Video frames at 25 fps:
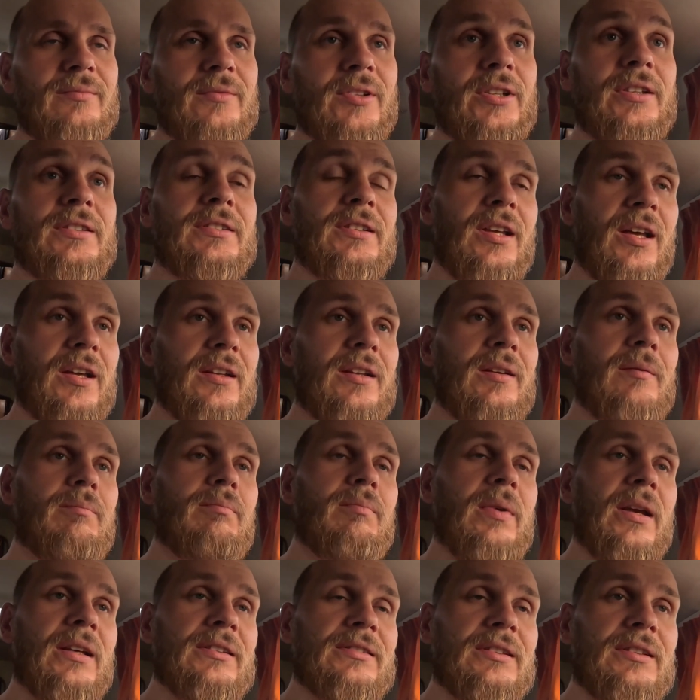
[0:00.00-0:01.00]
It's kind of
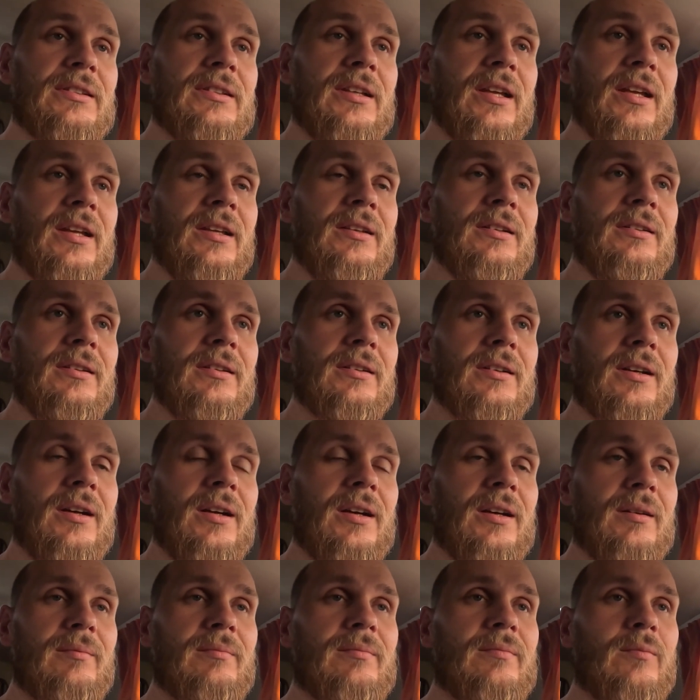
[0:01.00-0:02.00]
amazing thing.
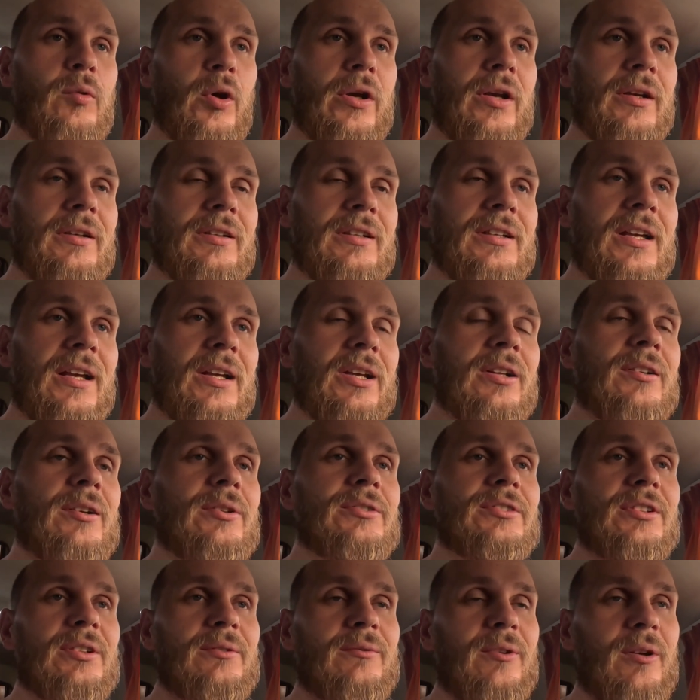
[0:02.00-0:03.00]
When I need to get
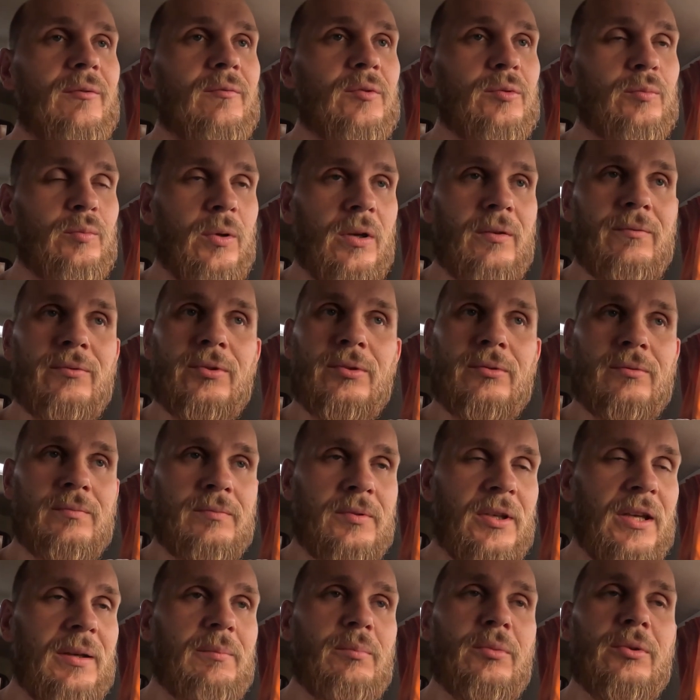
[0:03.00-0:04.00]
closer, I will
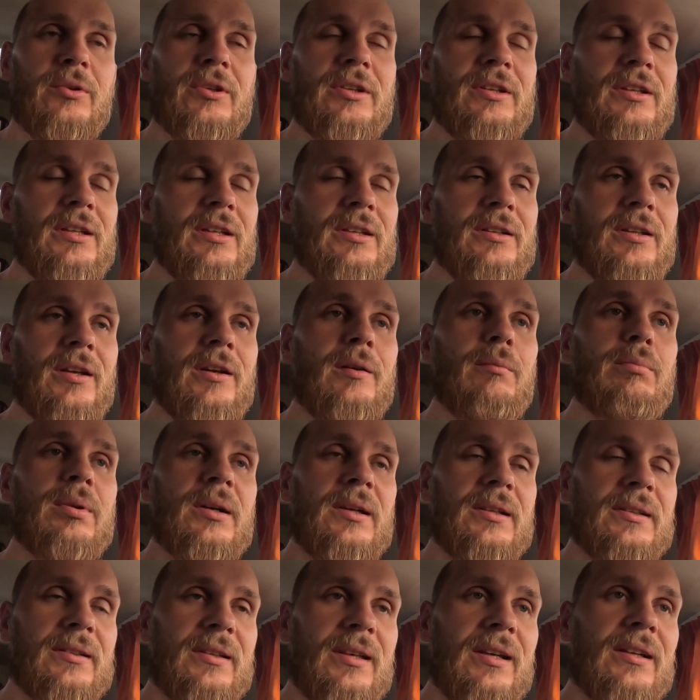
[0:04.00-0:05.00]
get more in detail,
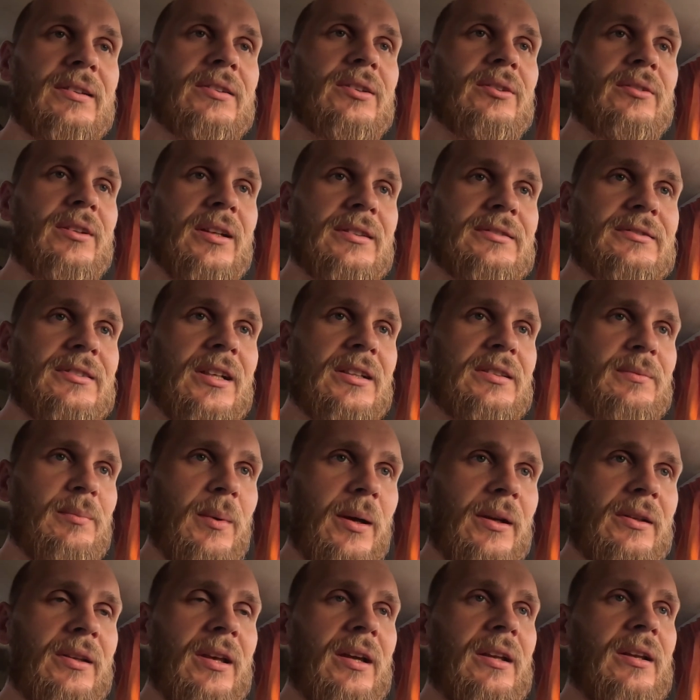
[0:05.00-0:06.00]
but yeah, so that's
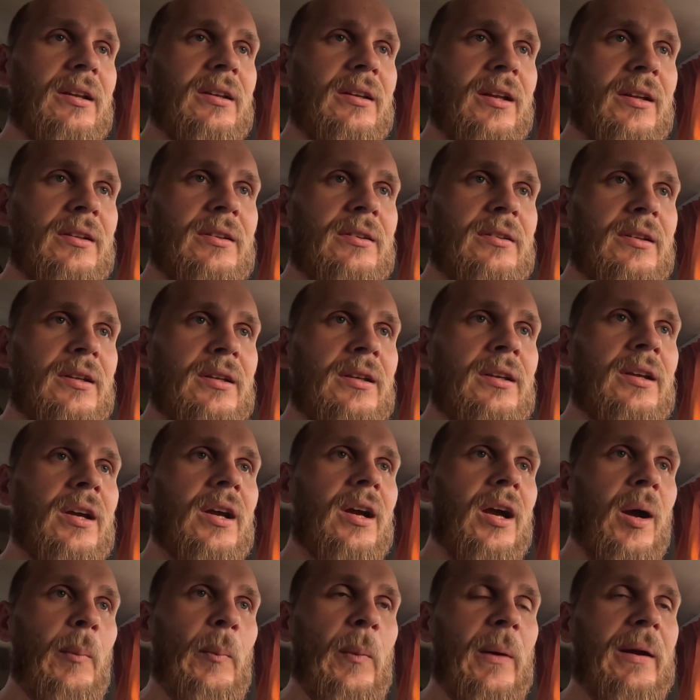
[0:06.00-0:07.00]
my kind of another thing.
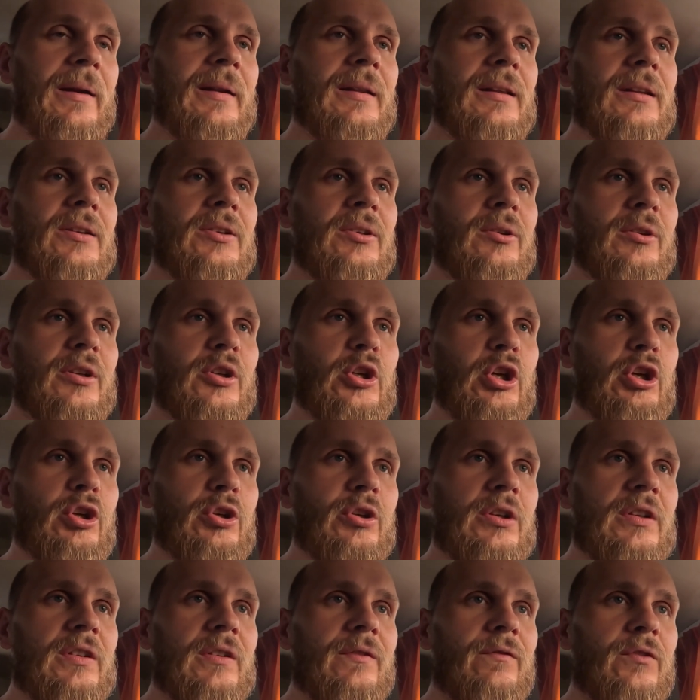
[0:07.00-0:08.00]
Apparently you can
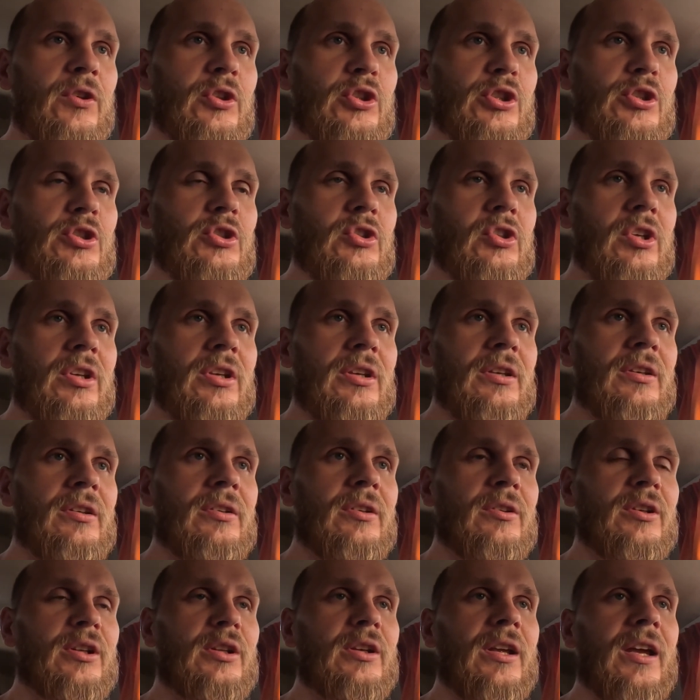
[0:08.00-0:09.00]
increase efficiency,
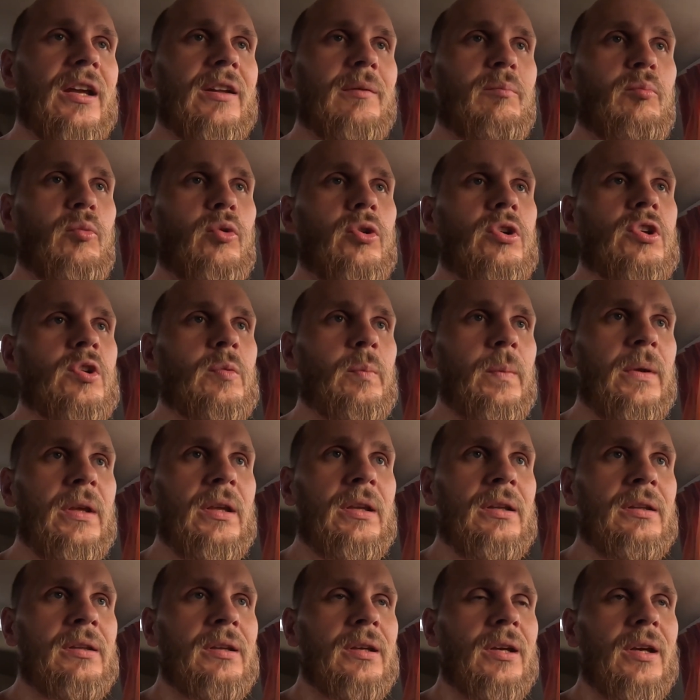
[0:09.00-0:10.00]
you can get more
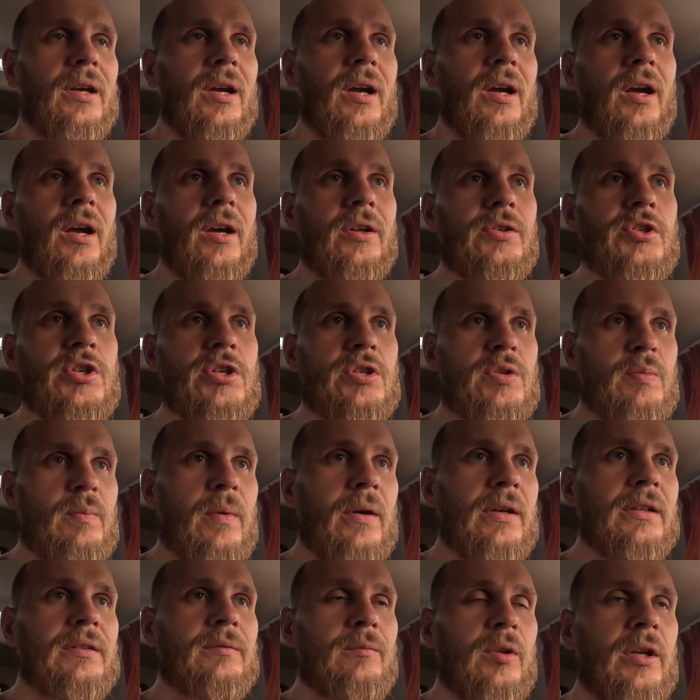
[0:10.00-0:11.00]
speed just
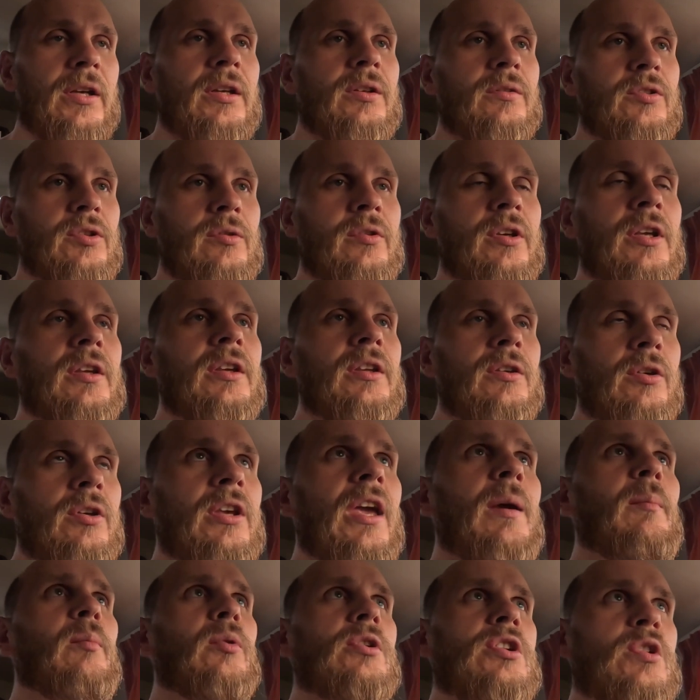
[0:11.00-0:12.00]
by, like, you
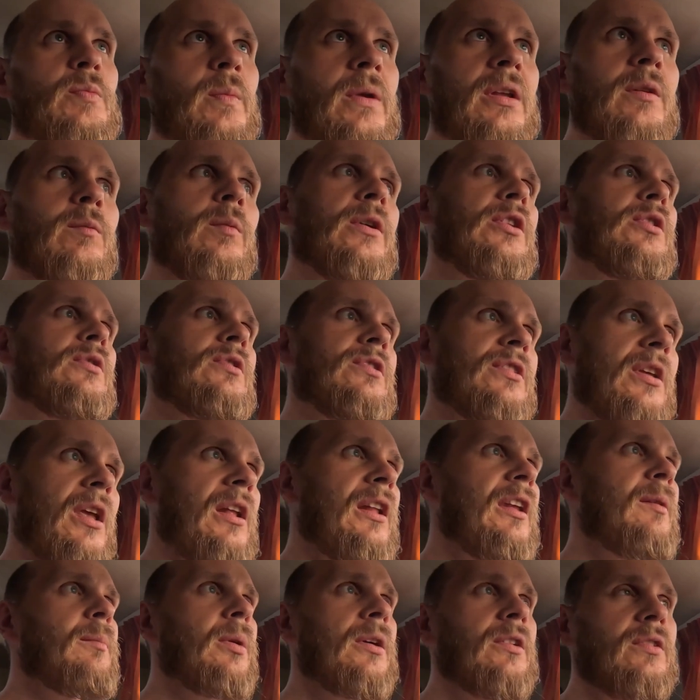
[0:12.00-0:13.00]
get more speed when you're
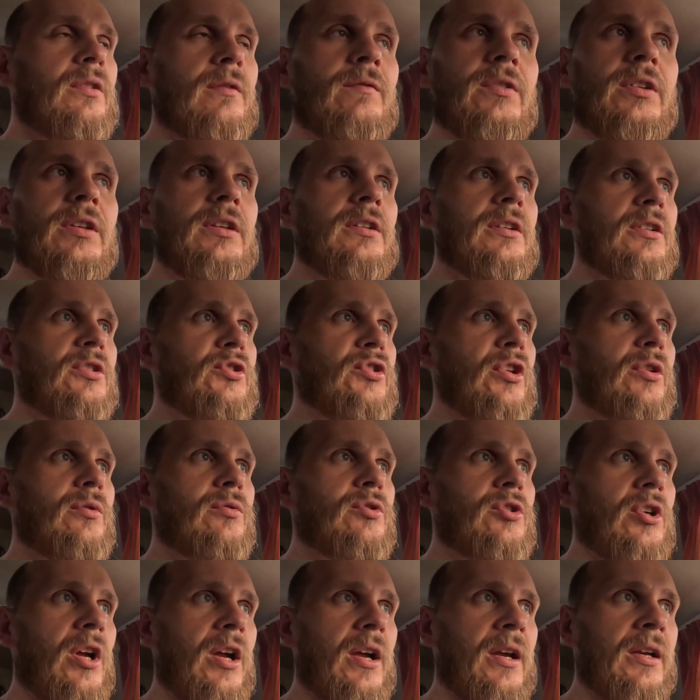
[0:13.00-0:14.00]
sailing, because obviously there's no
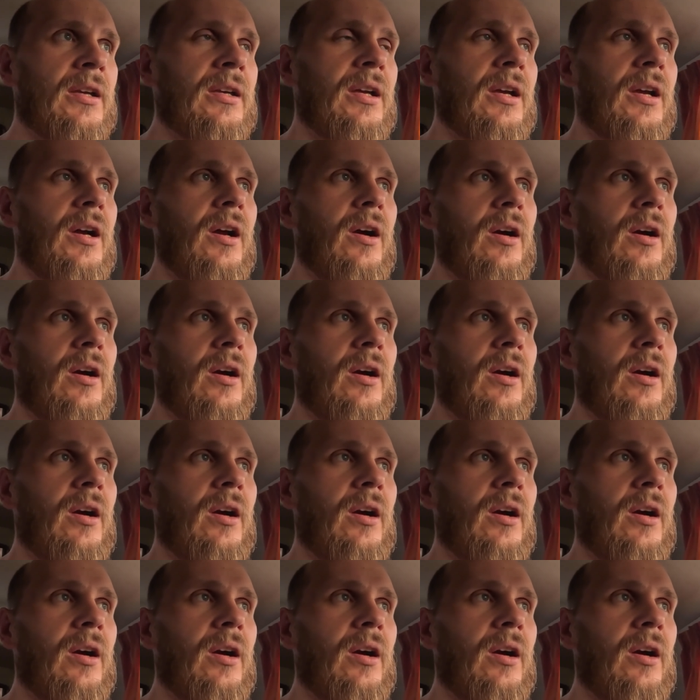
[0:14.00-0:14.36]
drag.